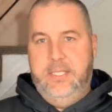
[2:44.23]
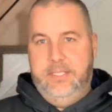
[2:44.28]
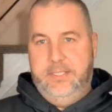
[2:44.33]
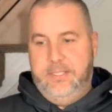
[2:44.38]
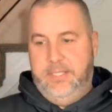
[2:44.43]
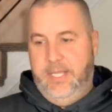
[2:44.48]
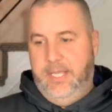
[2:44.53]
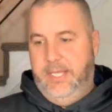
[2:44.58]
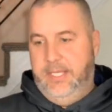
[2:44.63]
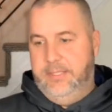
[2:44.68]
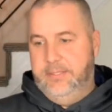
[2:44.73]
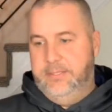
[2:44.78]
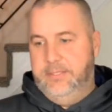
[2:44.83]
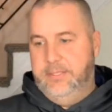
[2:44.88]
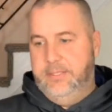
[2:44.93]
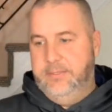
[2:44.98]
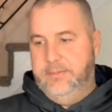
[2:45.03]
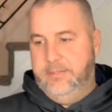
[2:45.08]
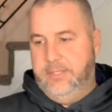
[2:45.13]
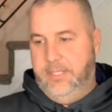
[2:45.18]
things.
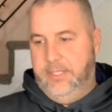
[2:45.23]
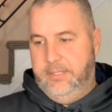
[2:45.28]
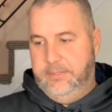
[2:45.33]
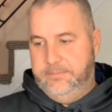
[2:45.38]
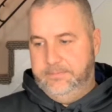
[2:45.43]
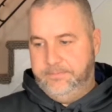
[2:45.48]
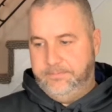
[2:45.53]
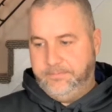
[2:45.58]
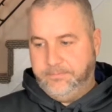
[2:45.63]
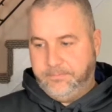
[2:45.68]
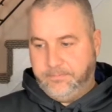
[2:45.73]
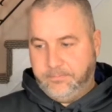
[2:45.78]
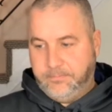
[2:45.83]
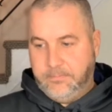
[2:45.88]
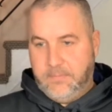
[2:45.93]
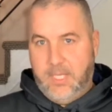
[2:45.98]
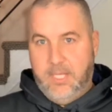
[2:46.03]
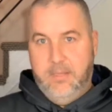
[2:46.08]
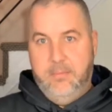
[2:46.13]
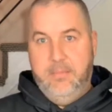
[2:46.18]
So
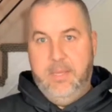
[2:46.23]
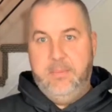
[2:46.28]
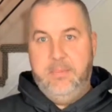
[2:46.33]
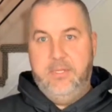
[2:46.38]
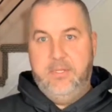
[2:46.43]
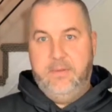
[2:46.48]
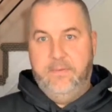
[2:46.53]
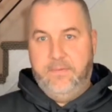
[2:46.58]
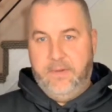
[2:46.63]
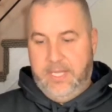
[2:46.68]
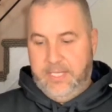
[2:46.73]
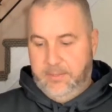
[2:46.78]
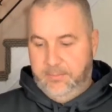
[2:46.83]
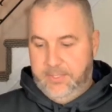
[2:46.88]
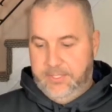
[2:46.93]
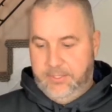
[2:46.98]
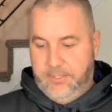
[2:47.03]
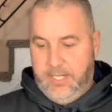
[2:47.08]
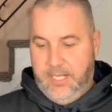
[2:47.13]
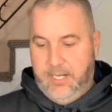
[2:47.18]
maybe you can find them
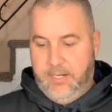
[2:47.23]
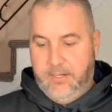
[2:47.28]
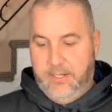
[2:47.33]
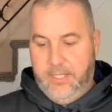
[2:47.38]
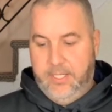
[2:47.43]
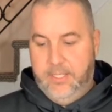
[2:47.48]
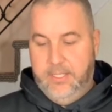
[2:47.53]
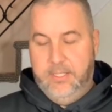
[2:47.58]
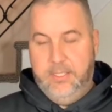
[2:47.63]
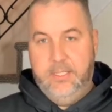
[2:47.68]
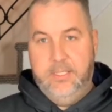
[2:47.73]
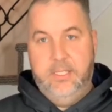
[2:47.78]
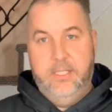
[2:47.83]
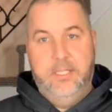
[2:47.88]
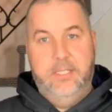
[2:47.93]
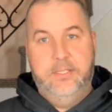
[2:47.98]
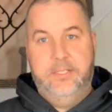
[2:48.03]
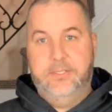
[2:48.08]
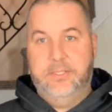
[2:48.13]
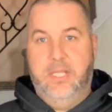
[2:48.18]
in your area.
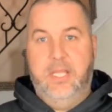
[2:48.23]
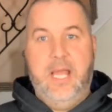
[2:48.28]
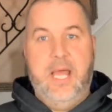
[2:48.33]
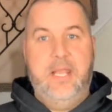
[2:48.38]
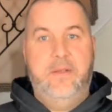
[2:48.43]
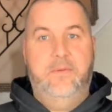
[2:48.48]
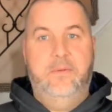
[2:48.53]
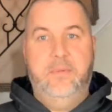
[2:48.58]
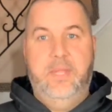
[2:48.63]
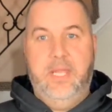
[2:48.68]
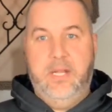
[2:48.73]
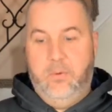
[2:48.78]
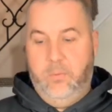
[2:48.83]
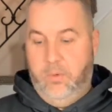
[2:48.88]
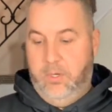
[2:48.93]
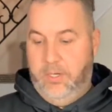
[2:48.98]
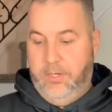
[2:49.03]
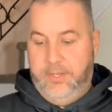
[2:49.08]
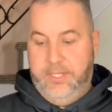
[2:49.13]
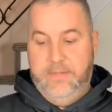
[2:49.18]
There's a lot of them that are
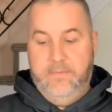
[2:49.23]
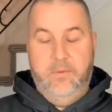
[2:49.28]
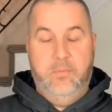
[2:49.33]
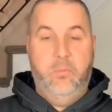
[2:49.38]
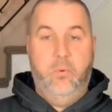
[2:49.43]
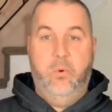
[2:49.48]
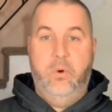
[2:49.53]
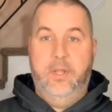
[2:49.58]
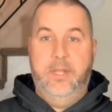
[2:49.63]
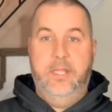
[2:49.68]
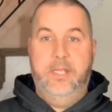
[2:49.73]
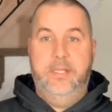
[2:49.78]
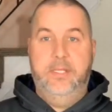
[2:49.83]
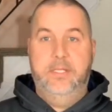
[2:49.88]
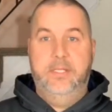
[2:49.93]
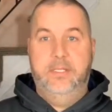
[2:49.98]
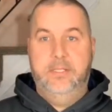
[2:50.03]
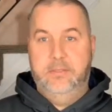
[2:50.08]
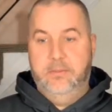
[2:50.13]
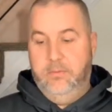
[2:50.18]
worth even more
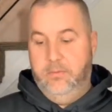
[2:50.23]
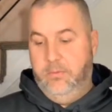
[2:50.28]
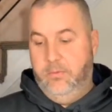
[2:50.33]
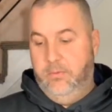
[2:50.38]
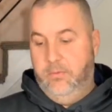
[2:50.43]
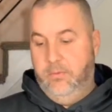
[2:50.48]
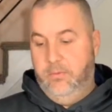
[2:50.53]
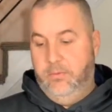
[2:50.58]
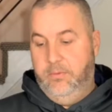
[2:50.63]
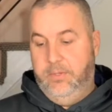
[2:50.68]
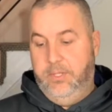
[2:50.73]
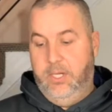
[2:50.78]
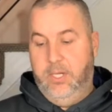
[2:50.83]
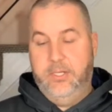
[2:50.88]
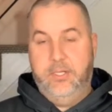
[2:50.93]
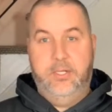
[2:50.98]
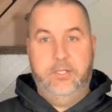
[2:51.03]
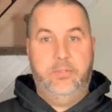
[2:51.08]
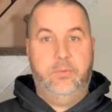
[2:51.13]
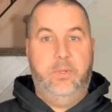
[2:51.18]
than the
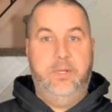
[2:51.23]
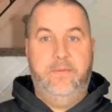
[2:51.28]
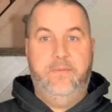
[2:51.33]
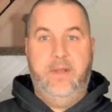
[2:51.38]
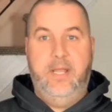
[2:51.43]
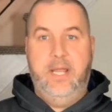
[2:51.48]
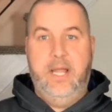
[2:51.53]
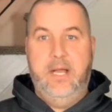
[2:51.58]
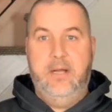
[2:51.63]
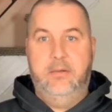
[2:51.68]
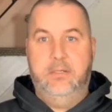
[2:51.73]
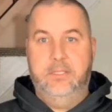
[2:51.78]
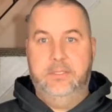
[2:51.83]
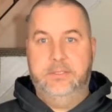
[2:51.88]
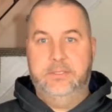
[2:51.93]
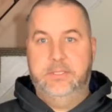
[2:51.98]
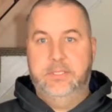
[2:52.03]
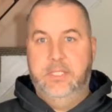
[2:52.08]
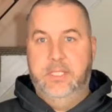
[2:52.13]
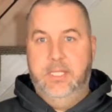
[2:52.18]

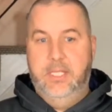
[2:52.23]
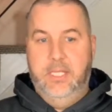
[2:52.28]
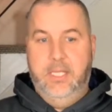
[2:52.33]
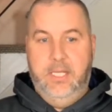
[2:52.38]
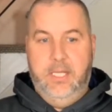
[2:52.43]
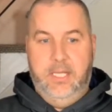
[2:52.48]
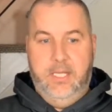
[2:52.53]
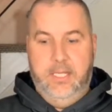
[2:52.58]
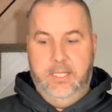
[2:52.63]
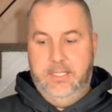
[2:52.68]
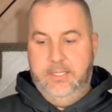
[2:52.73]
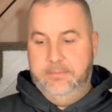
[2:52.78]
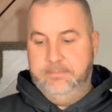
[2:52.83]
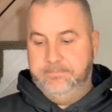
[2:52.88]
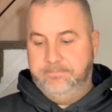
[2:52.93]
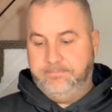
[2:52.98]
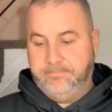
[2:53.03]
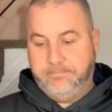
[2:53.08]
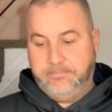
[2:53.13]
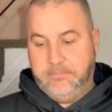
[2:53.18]
$125.
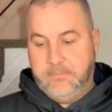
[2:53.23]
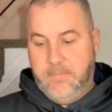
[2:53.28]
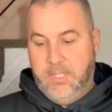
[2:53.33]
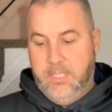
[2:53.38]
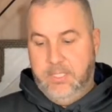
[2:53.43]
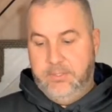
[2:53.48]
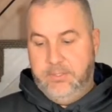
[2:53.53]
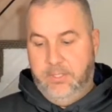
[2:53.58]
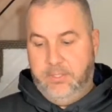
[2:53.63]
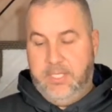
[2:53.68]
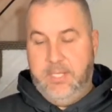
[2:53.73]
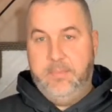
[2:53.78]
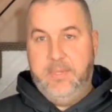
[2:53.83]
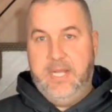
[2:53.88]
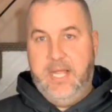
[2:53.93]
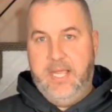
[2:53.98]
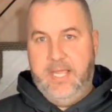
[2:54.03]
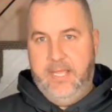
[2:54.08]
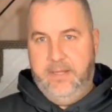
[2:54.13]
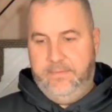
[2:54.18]
So keep an
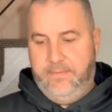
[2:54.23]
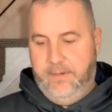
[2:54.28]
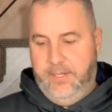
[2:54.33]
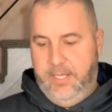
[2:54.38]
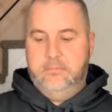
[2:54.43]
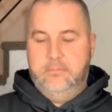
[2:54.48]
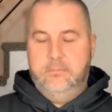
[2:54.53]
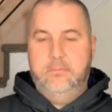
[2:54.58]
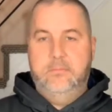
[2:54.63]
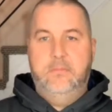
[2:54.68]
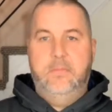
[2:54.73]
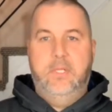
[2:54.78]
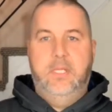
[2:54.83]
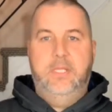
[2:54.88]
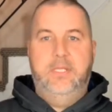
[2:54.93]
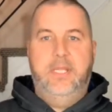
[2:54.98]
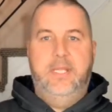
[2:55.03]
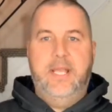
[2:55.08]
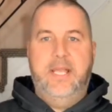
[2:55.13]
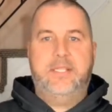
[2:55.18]
eye out for that.
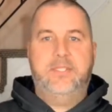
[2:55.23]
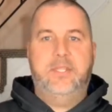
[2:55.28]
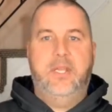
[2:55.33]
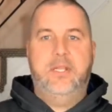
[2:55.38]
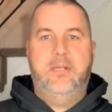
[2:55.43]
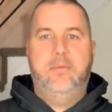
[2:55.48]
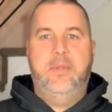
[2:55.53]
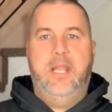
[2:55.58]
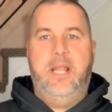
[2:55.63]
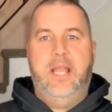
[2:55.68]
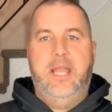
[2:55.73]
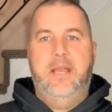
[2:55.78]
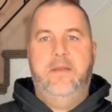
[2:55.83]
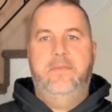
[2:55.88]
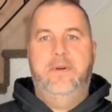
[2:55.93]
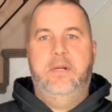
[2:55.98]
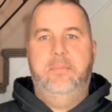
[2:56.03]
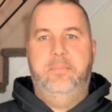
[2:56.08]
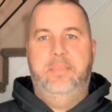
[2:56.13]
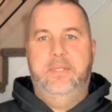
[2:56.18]
The next item that I
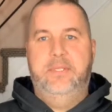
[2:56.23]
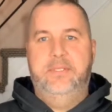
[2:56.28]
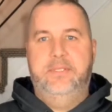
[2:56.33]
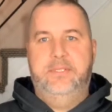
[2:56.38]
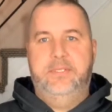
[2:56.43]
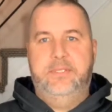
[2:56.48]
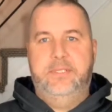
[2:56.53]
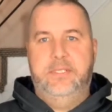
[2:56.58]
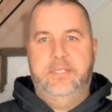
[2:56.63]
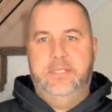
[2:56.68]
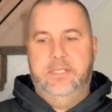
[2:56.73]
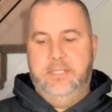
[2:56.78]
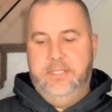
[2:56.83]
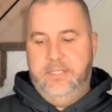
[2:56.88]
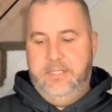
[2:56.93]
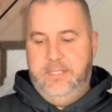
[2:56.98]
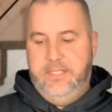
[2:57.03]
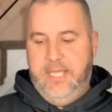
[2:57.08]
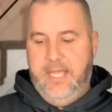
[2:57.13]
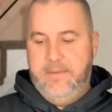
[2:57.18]
have up is
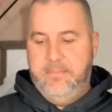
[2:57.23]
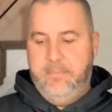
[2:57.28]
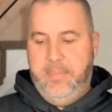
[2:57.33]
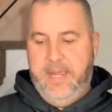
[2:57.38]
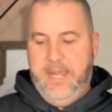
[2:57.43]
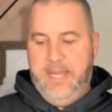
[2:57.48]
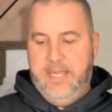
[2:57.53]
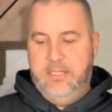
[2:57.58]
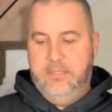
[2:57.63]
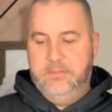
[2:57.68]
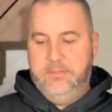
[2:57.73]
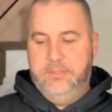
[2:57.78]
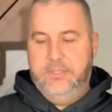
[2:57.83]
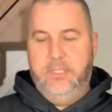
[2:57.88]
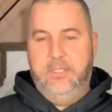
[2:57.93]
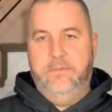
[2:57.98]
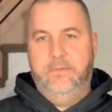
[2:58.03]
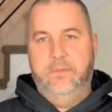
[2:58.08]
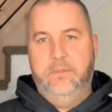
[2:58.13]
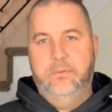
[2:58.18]
10 pounds
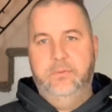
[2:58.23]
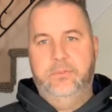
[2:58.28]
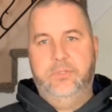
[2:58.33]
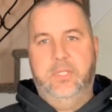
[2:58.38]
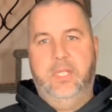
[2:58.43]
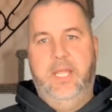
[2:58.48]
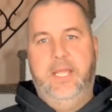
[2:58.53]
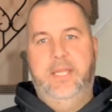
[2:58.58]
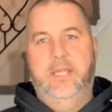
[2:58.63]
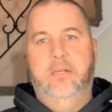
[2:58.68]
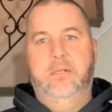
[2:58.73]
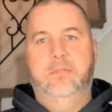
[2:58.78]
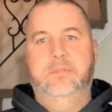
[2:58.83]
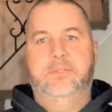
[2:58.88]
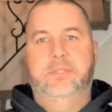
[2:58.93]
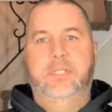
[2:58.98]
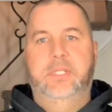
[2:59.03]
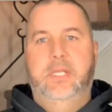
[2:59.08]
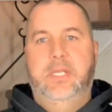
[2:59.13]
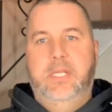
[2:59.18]
of loose Legos.